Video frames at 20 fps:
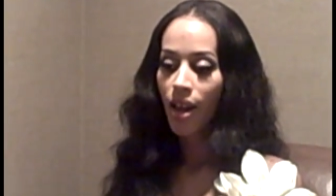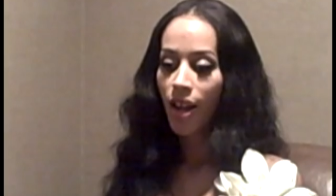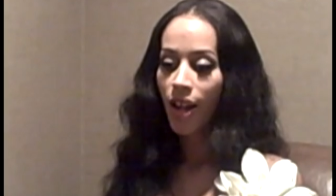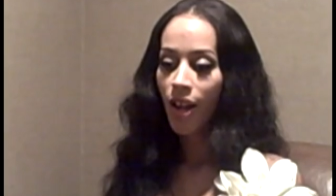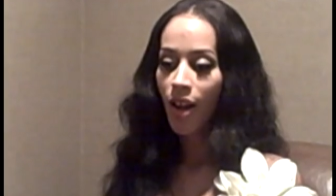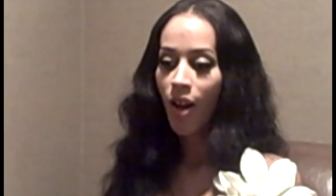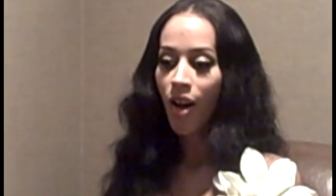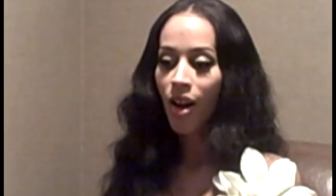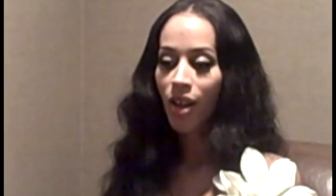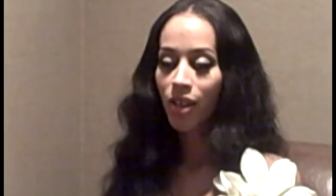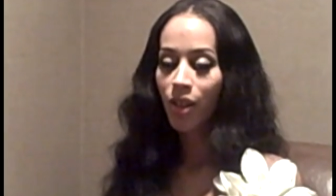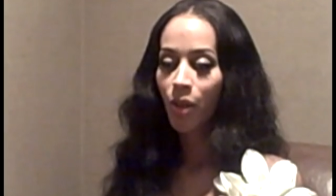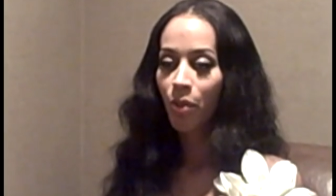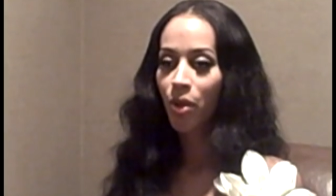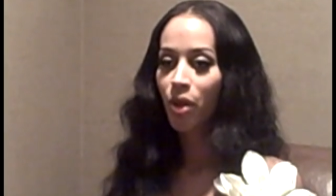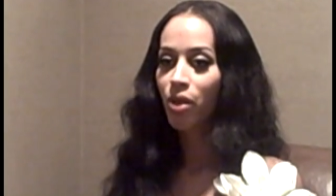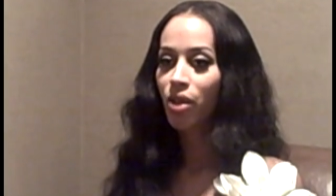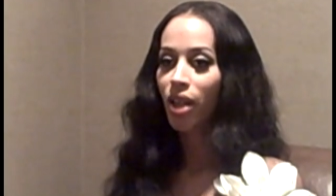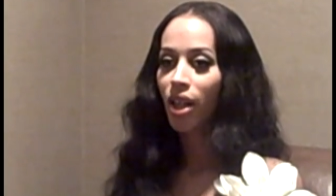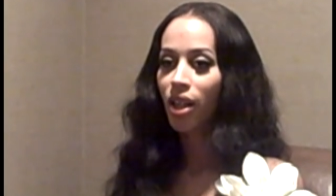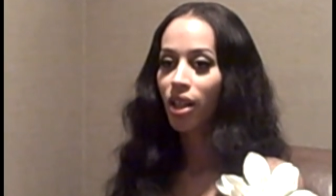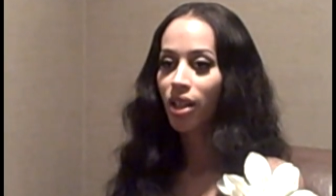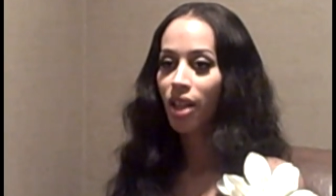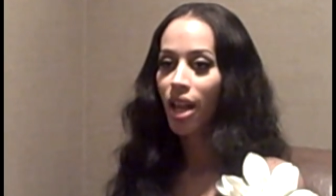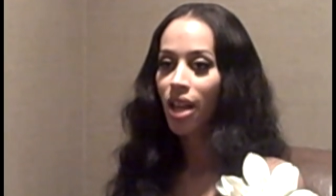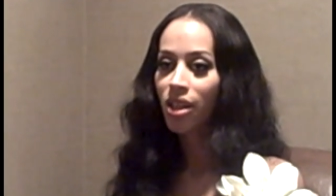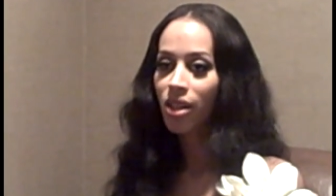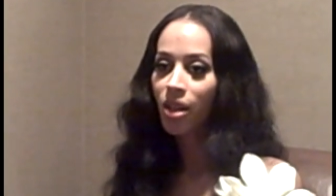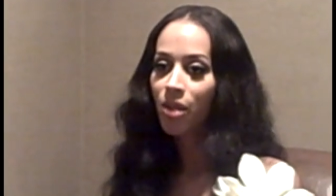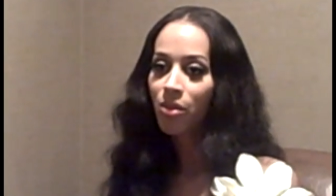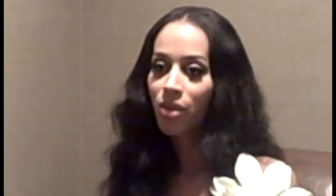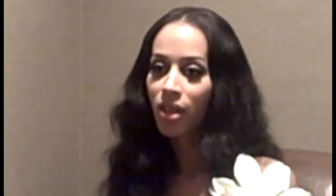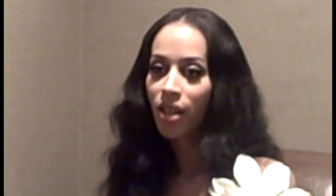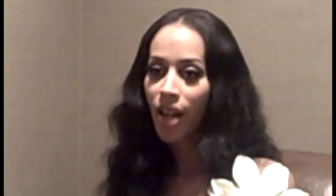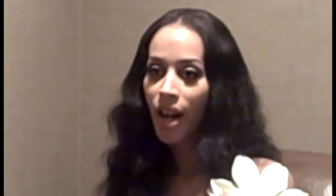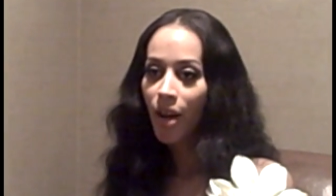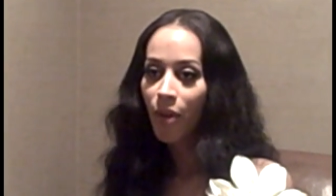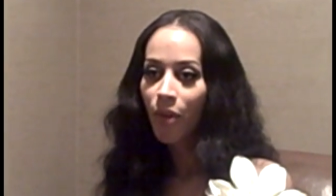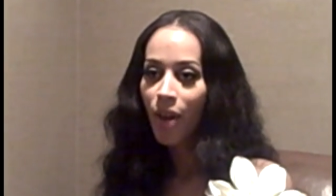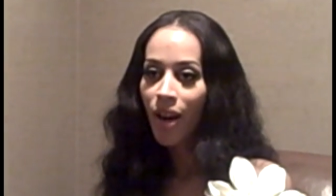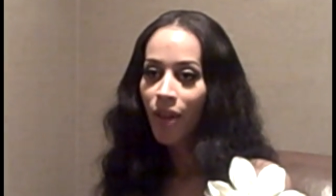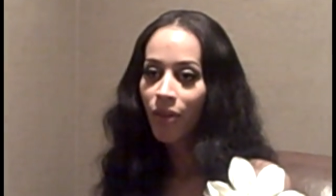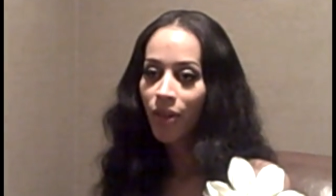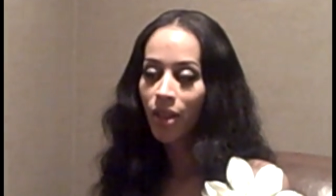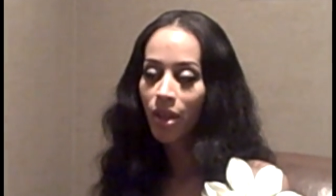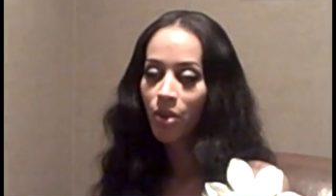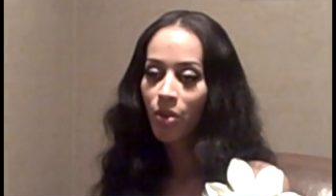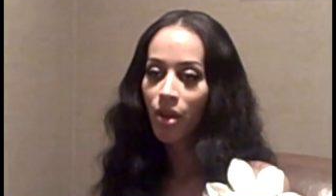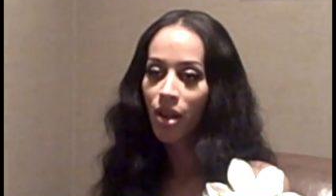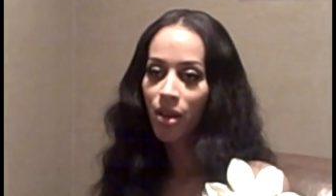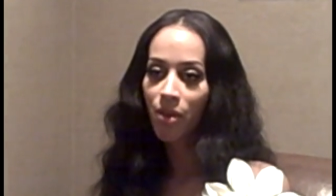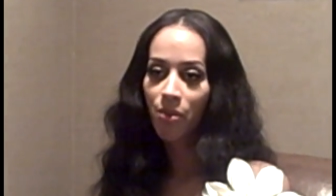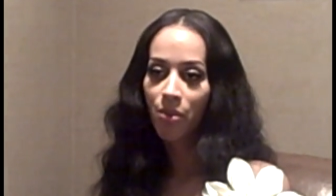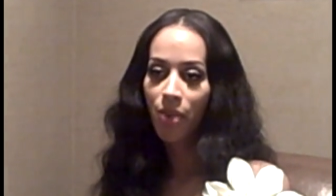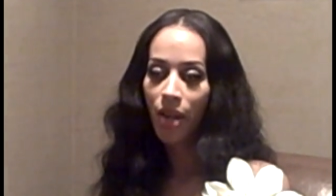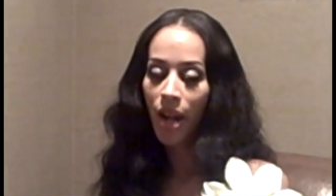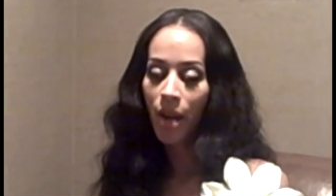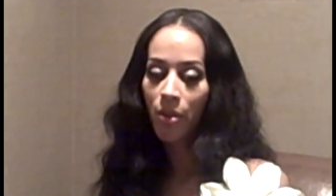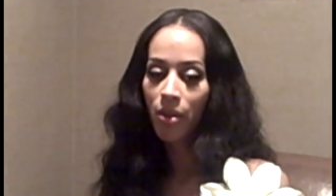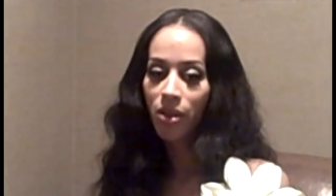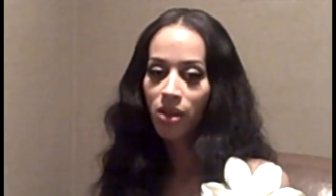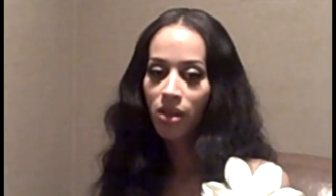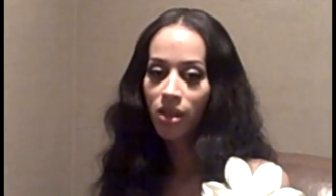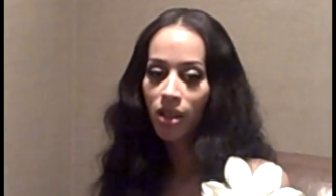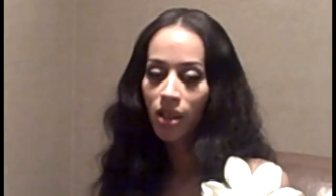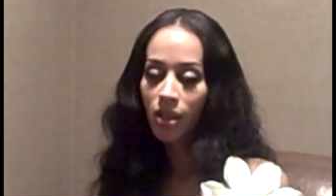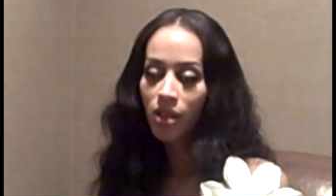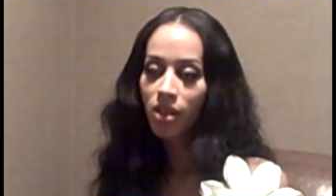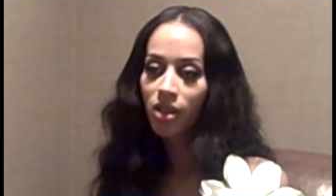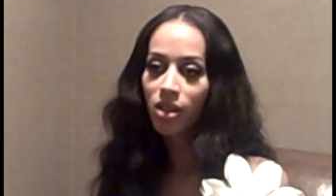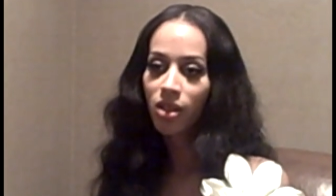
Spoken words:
And also music. That's something that I really want to be able to